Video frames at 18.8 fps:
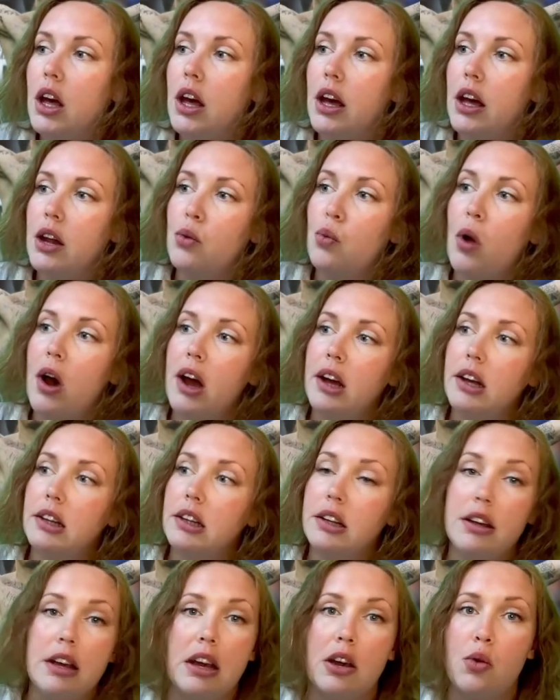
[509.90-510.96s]
And while
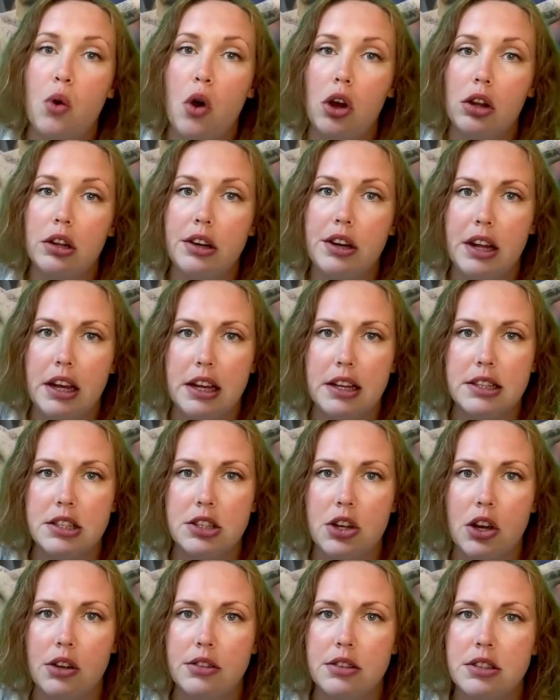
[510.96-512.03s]
equality is
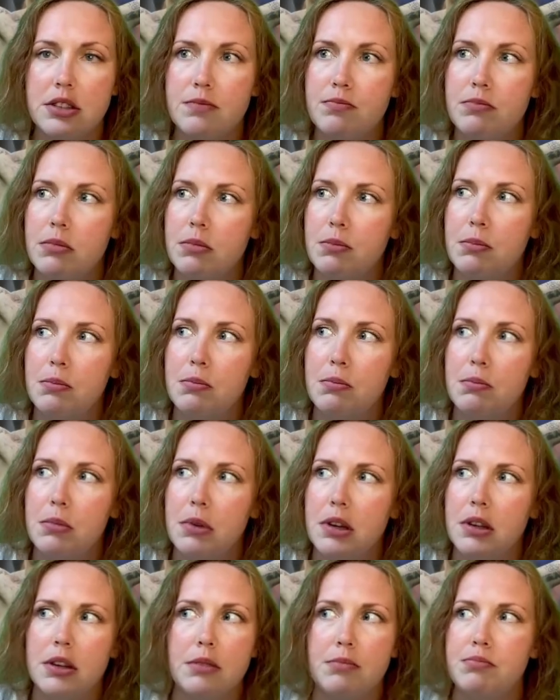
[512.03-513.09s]
not
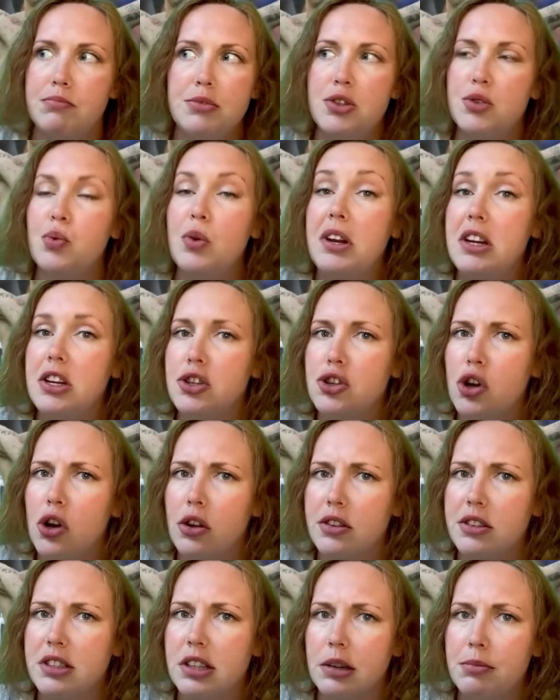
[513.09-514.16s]
a Swedish
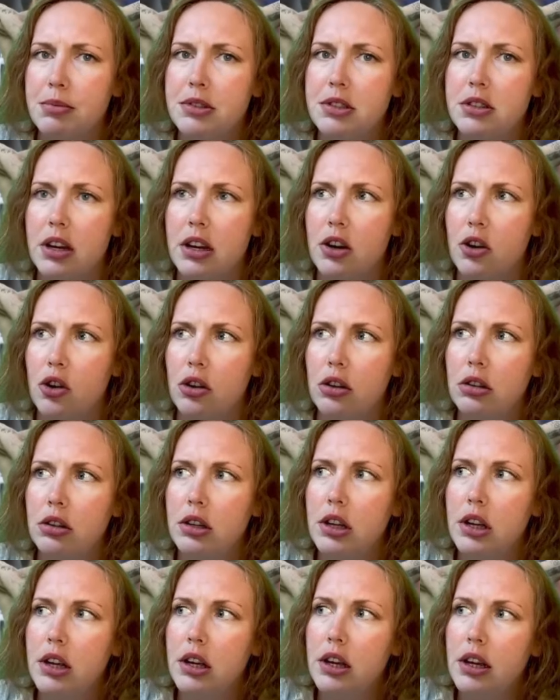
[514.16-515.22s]
concept at all,
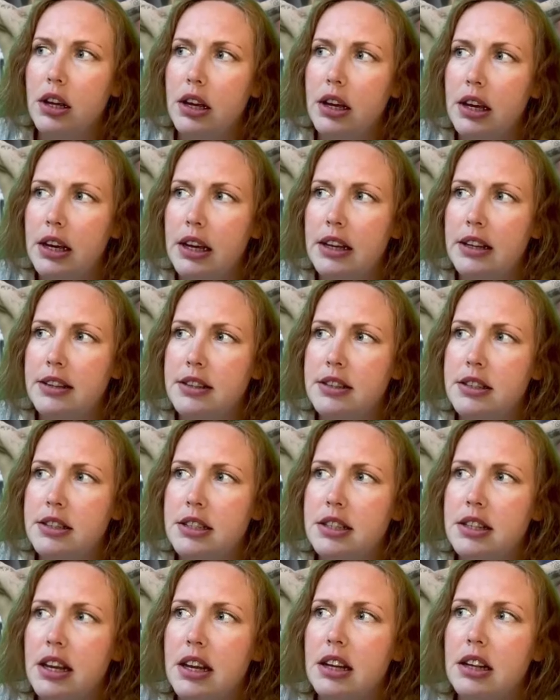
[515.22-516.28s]
it
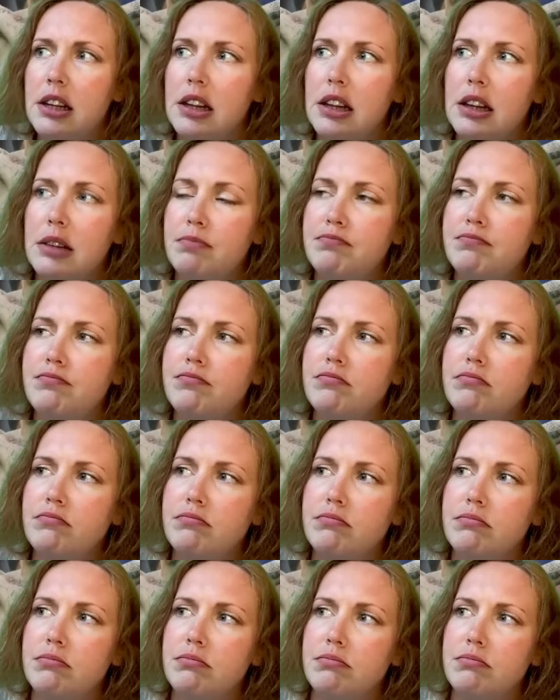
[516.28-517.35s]
still
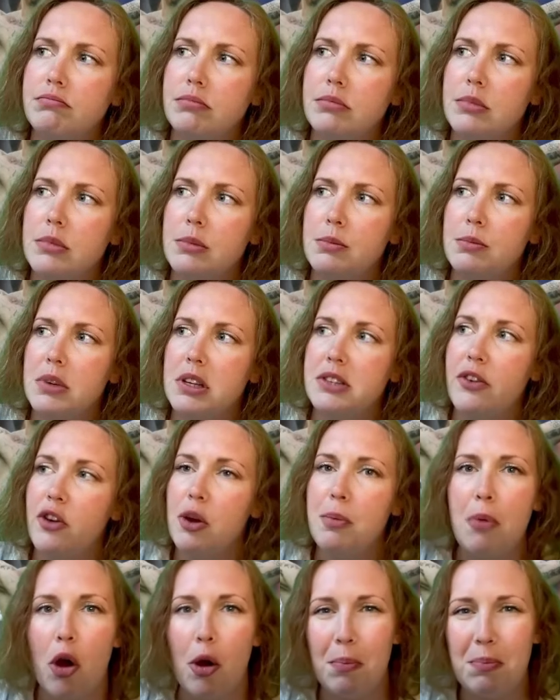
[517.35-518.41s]
is very
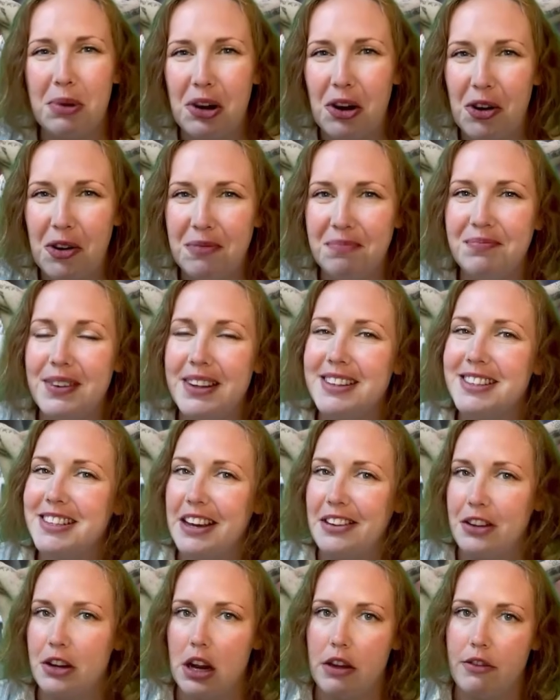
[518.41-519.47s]
popular in
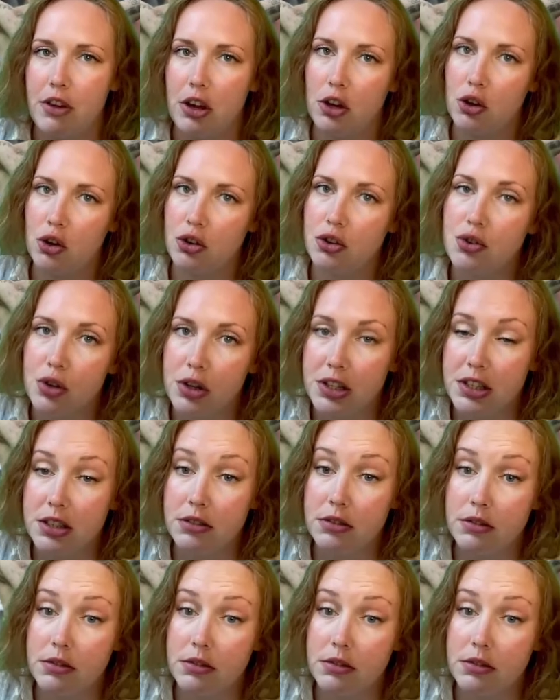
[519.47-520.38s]
Scandinavian countries.